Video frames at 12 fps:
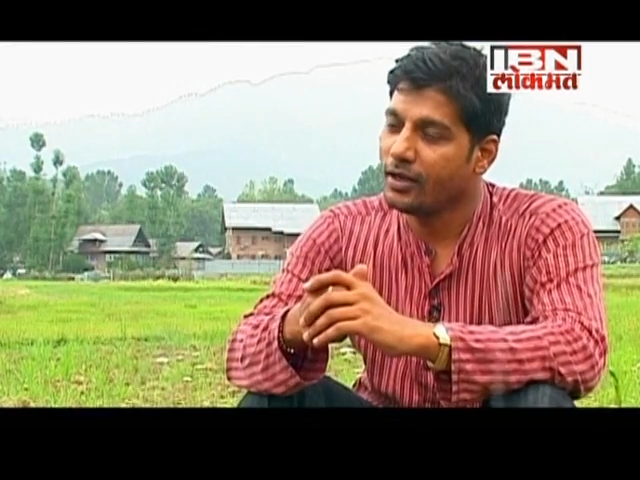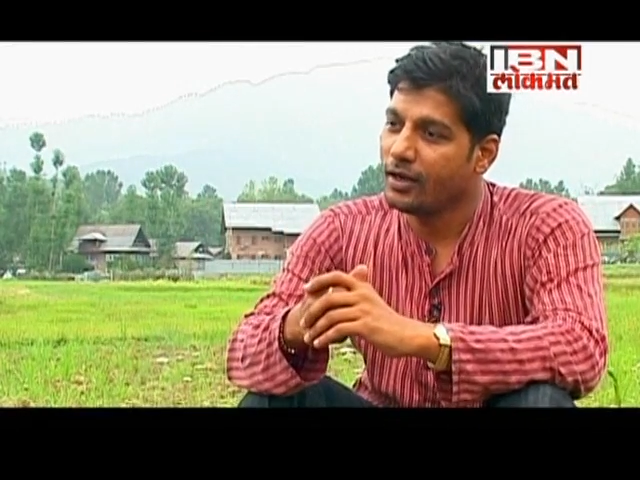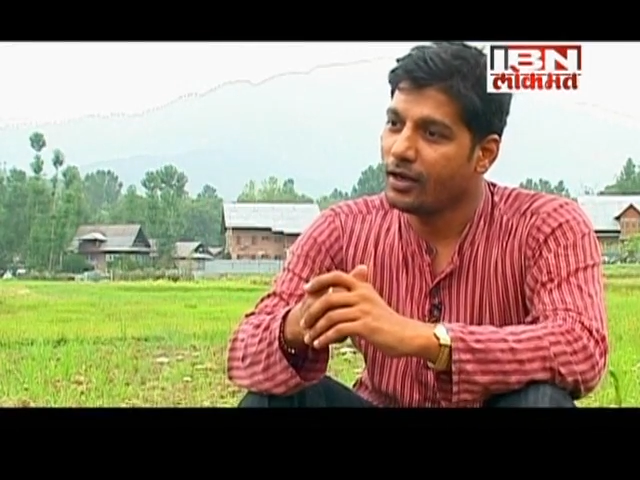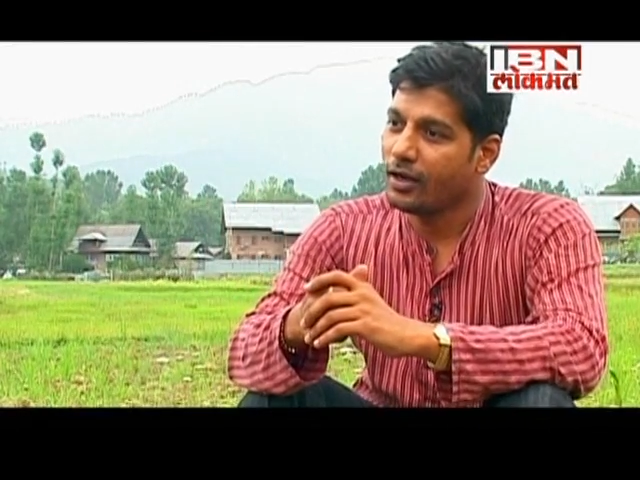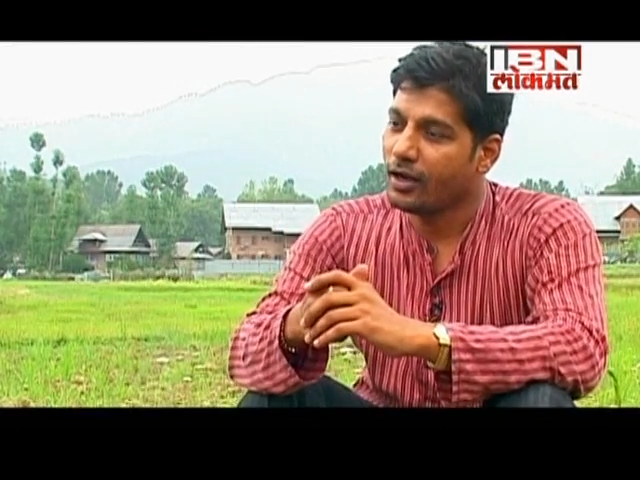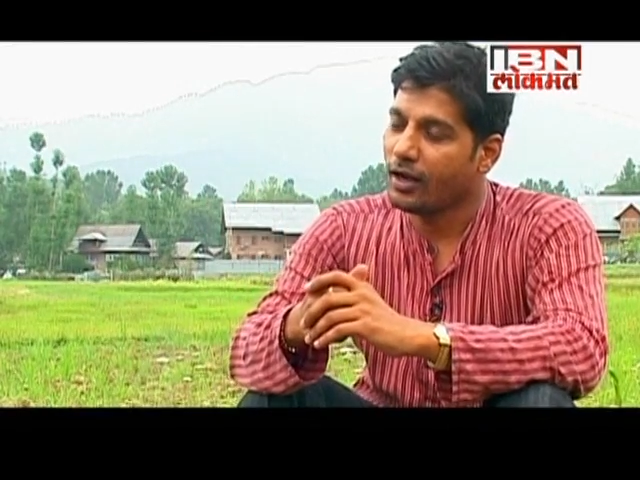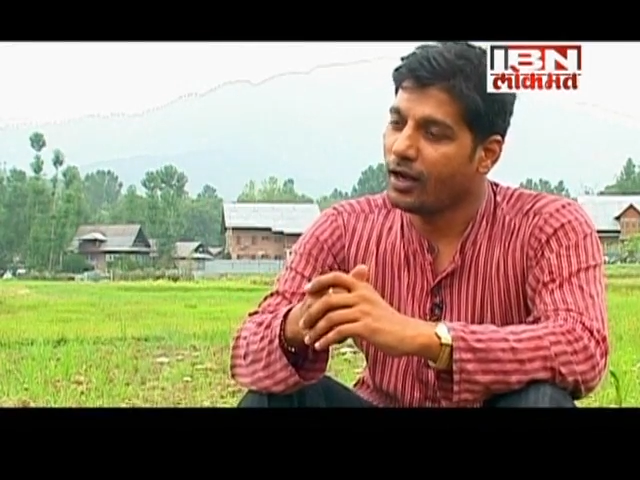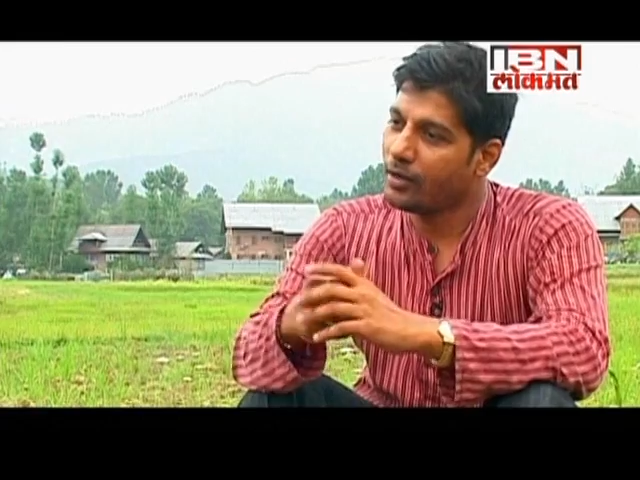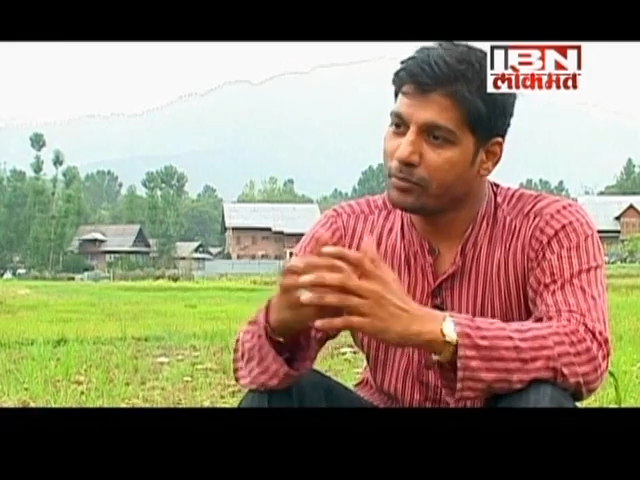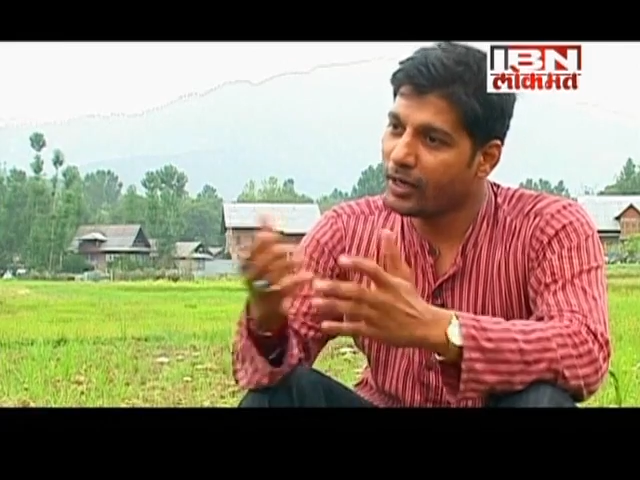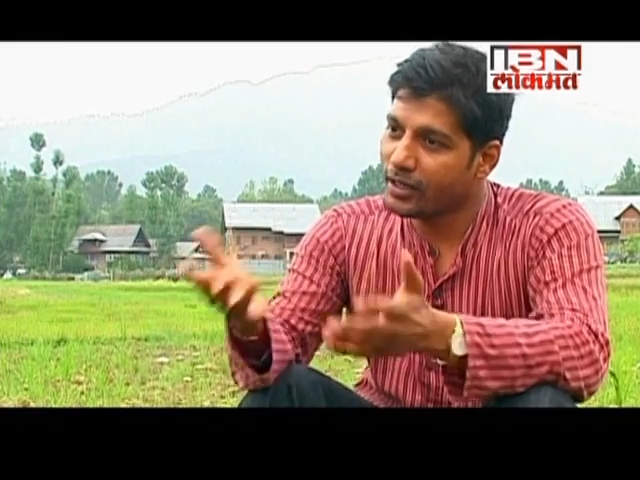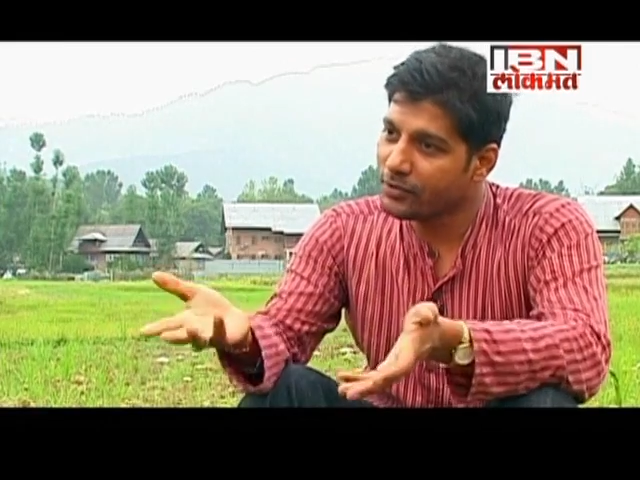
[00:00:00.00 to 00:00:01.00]
on the Indian
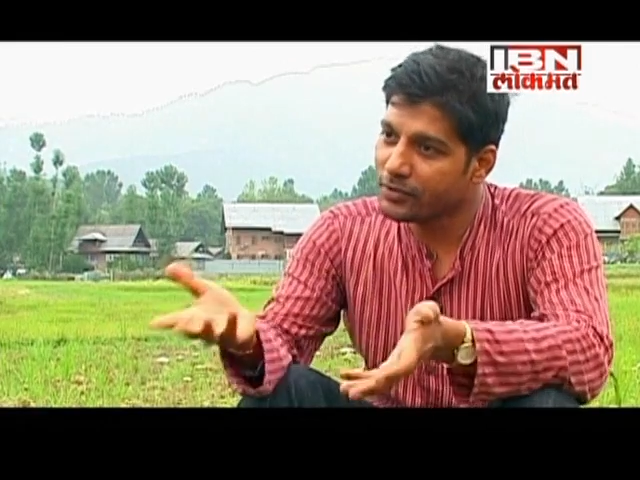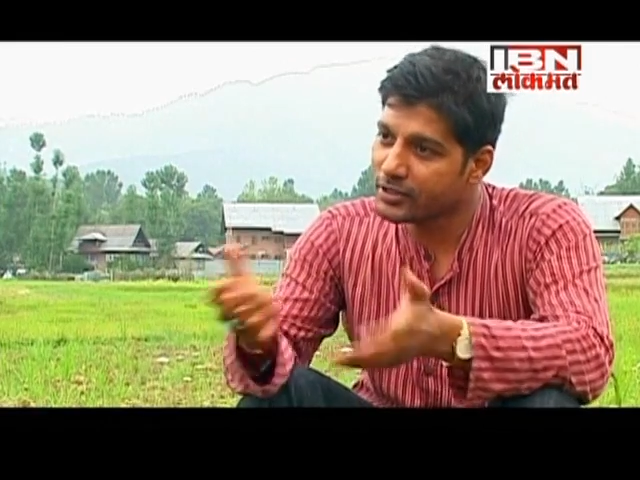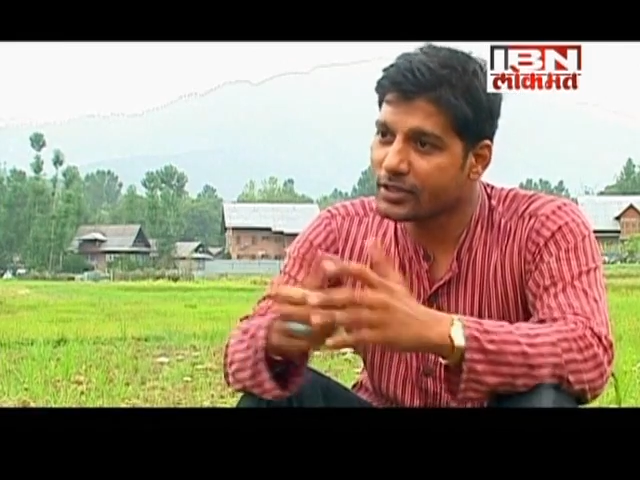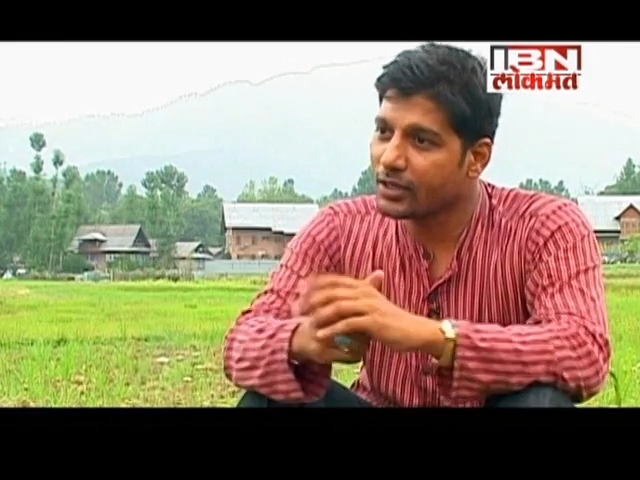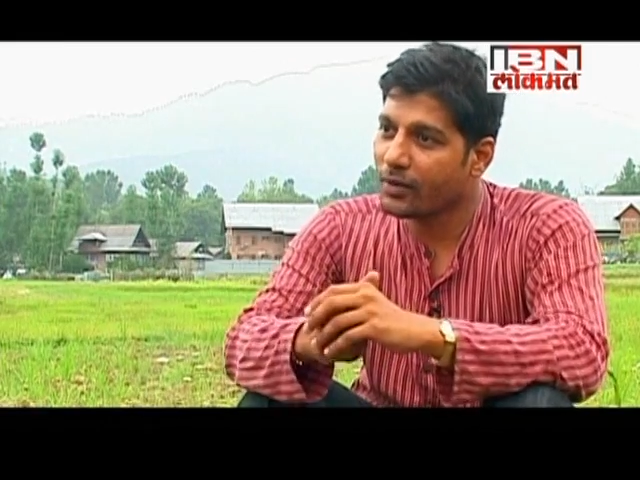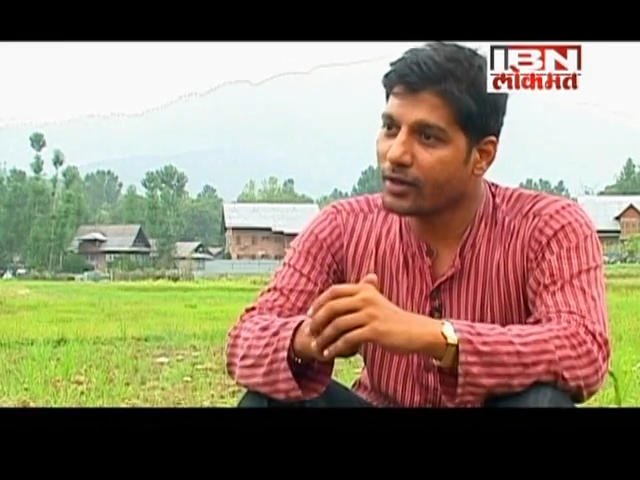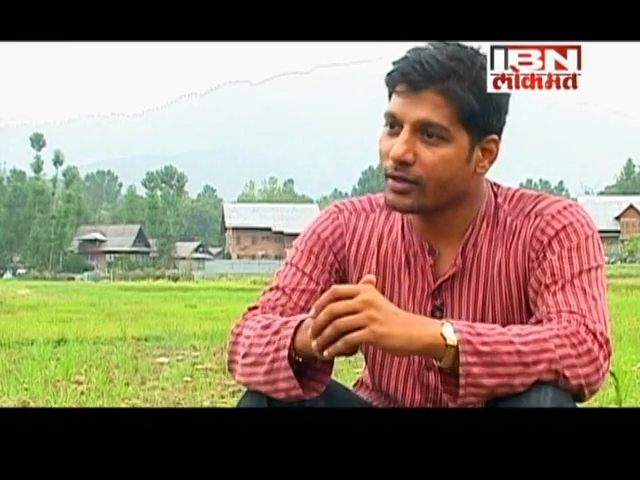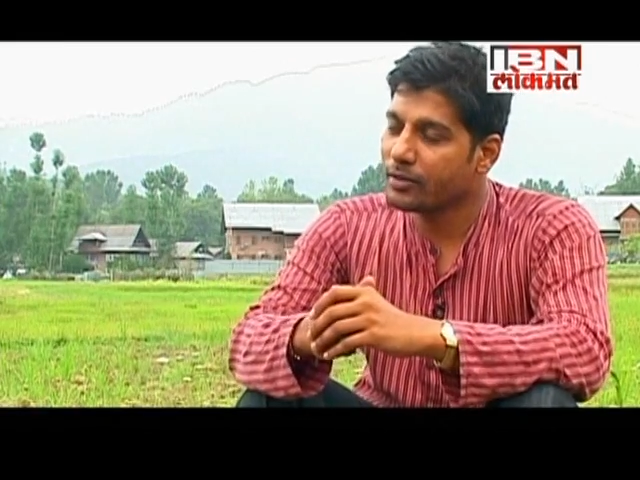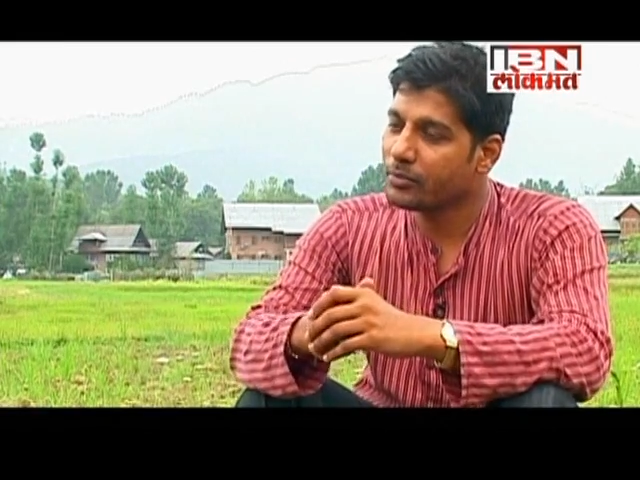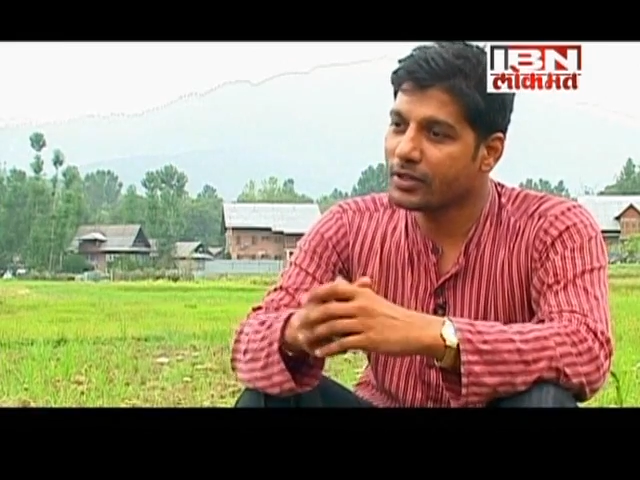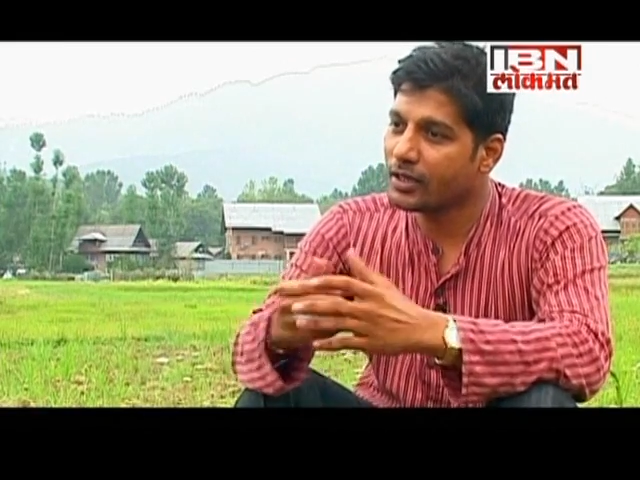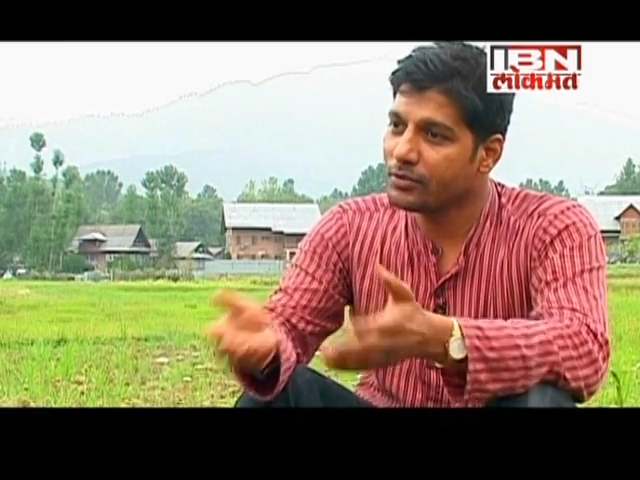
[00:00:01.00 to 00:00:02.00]
side were busy
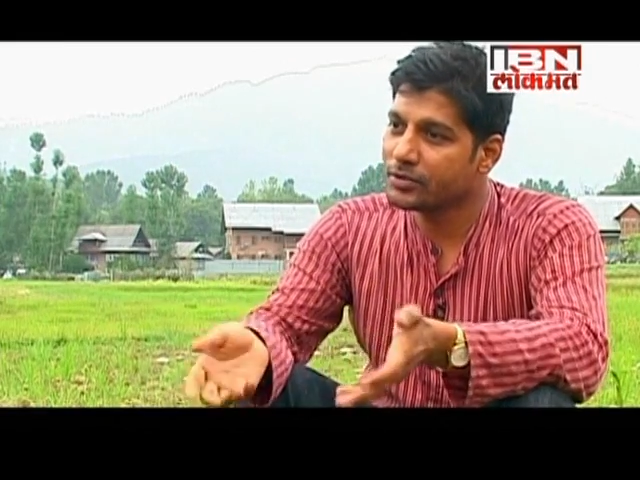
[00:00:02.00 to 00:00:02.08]
in their